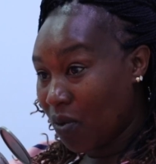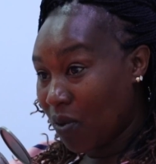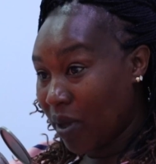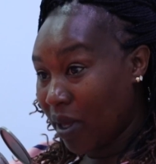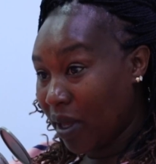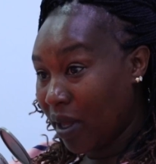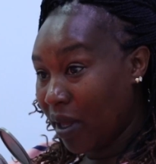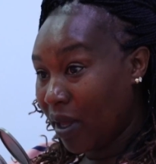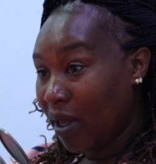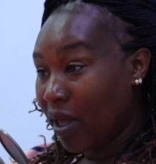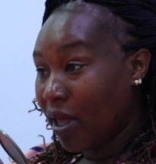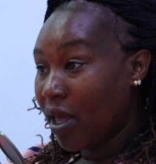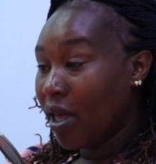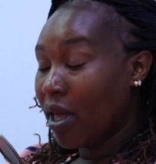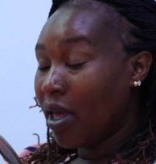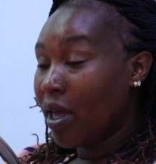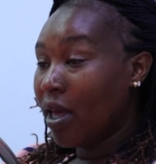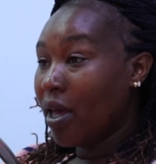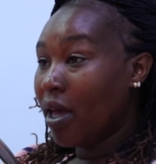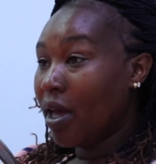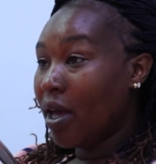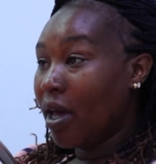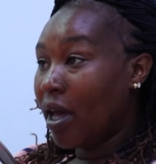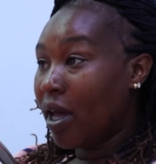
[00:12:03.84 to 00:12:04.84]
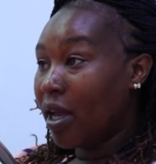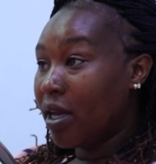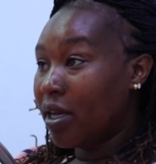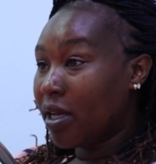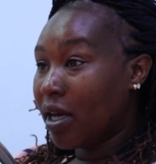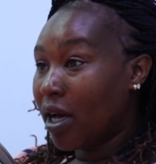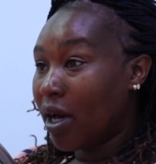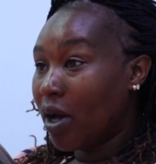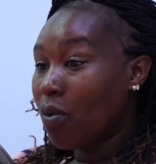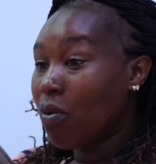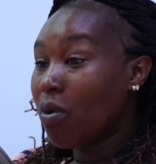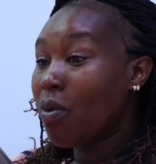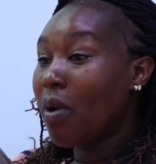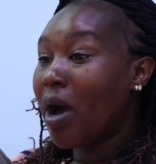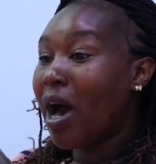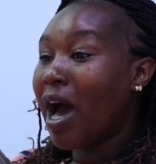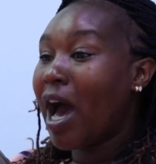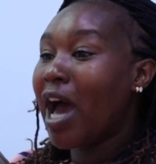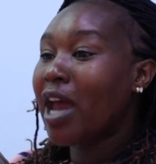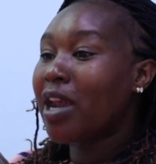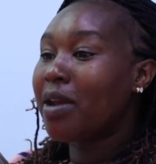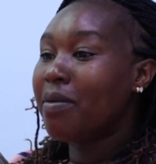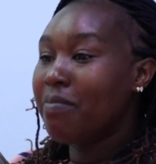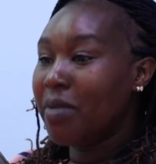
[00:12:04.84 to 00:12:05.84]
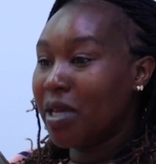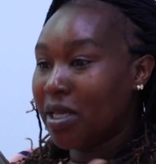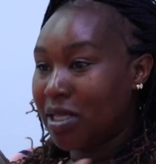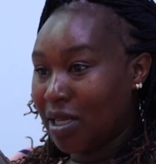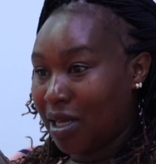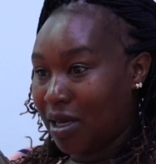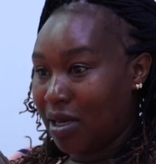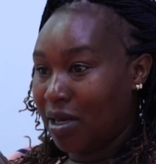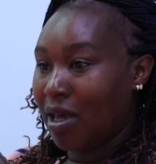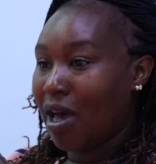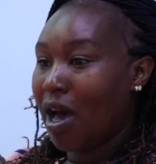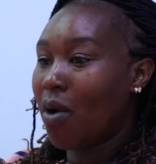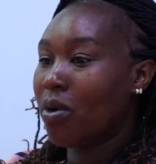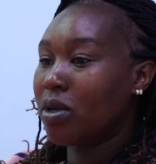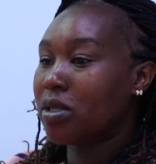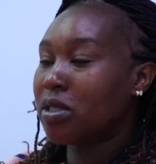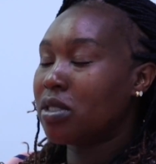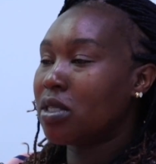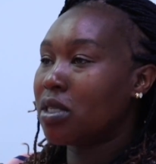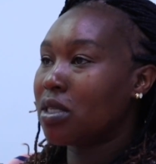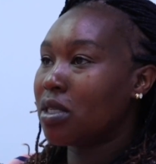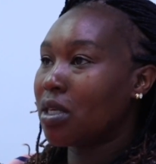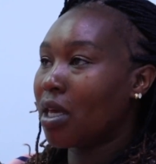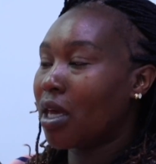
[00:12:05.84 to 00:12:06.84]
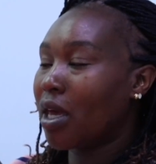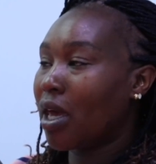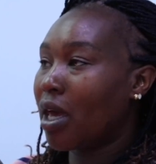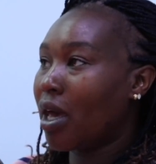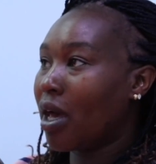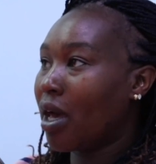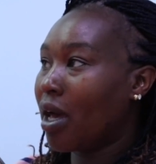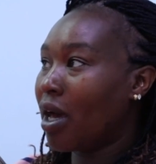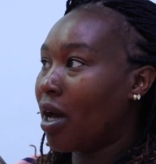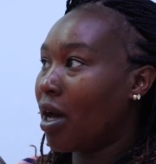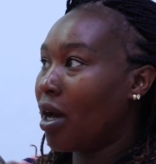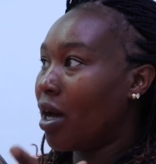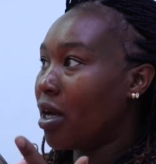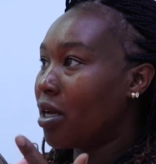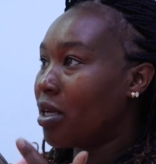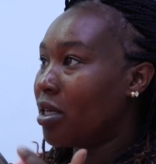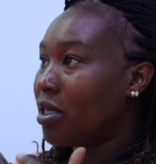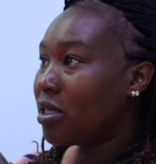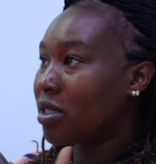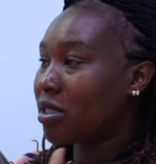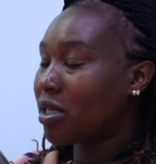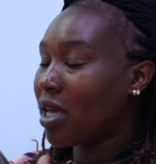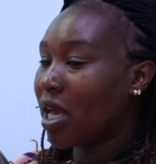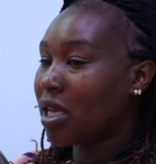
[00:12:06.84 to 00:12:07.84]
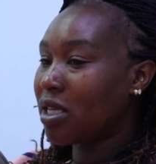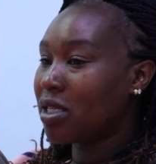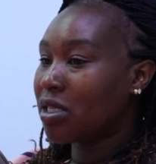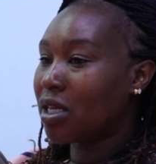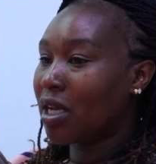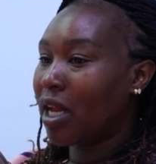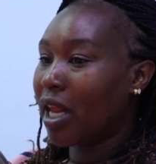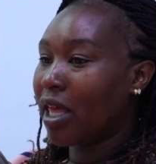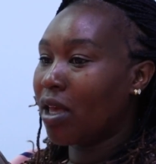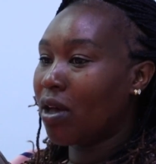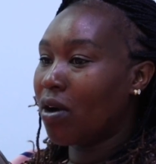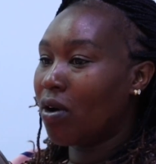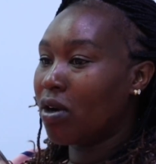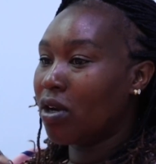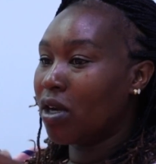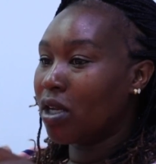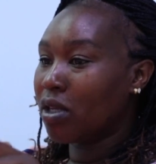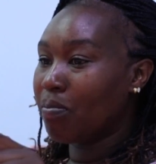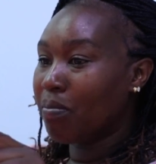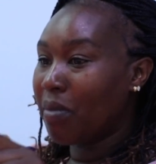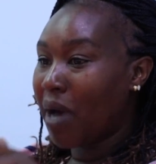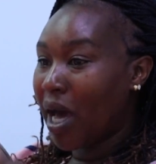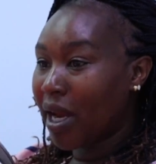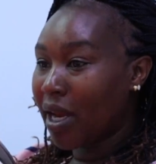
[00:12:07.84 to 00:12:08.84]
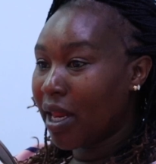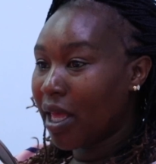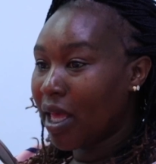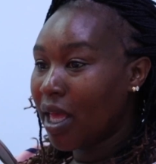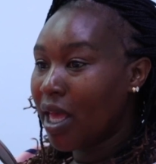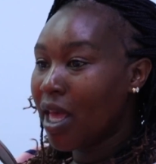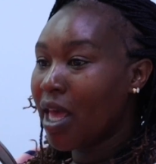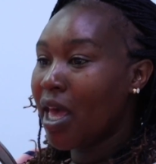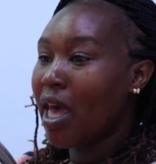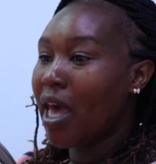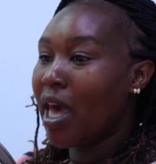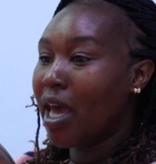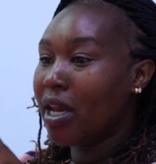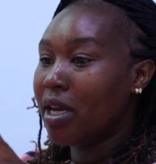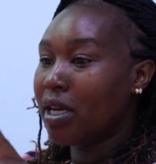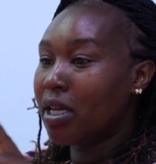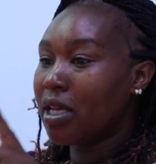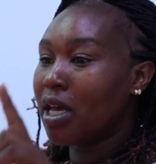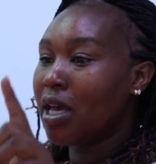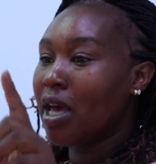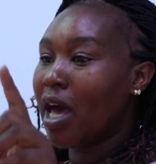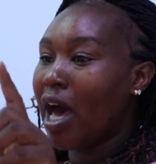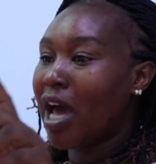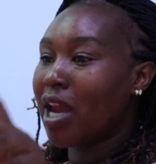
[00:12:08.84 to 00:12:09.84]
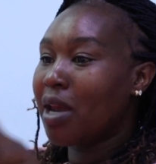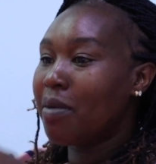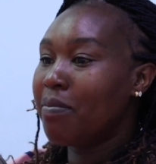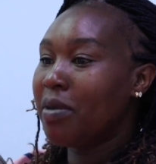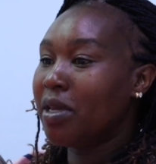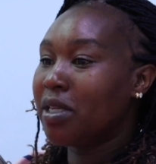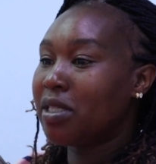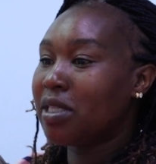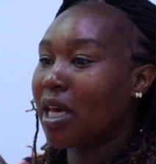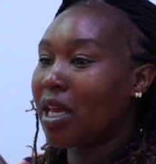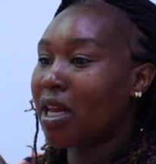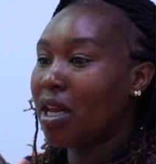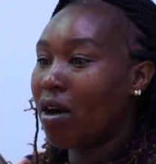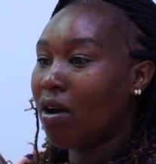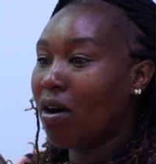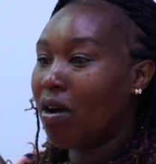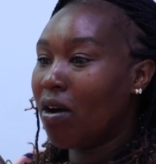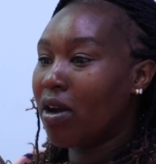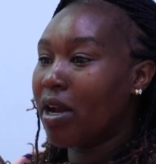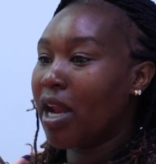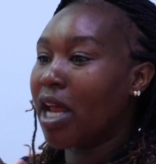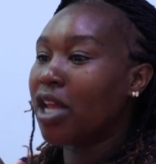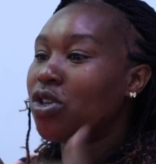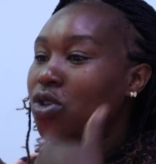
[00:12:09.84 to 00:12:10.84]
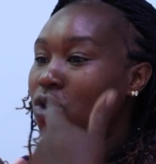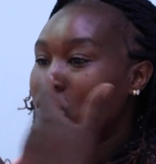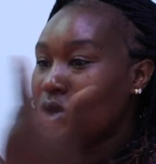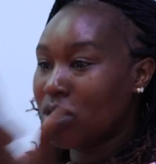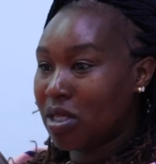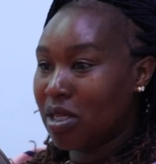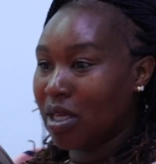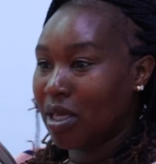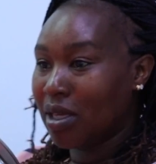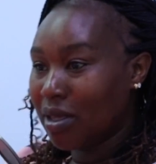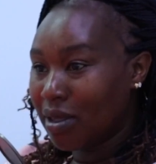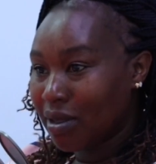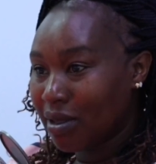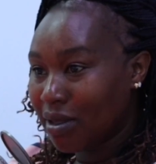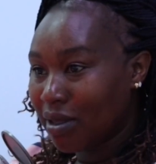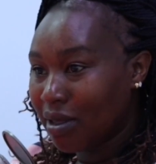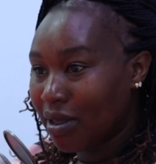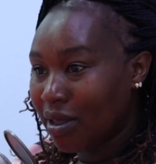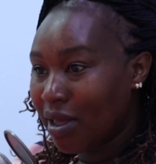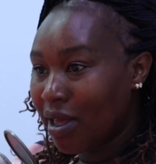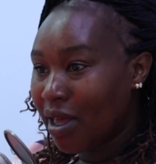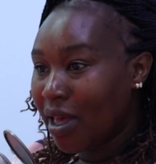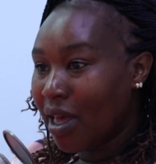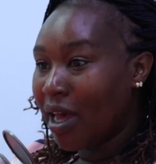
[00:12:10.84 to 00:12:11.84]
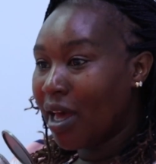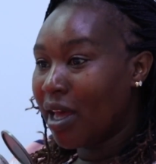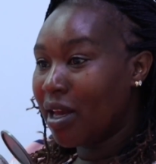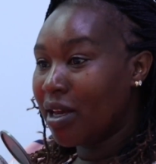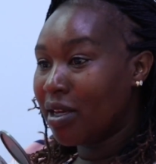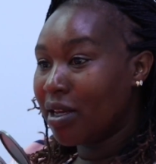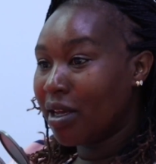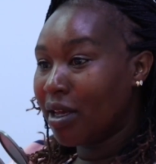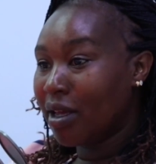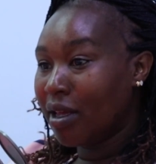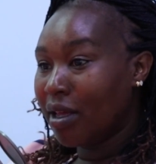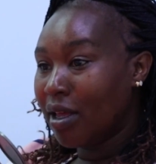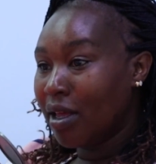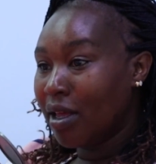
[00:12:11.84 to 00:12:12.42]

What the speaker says: wing, and we were admitted. I was discharged like on a Monday and admitted on a Tuesday. And